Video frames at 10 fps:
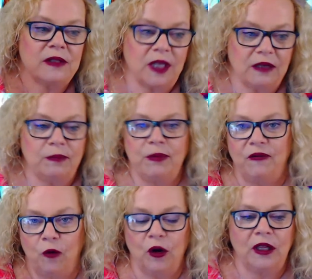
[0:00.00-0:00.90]
said
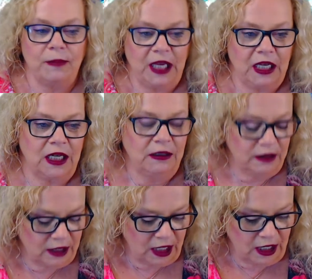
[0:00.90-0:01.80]
before in the beginning
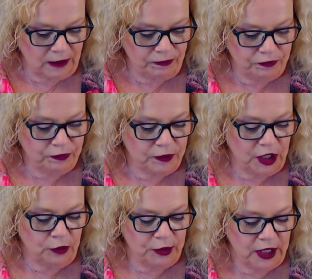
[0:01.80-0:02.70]
um,
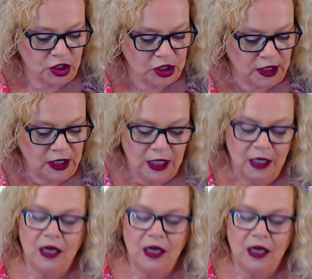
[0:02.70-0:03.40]
year prediction.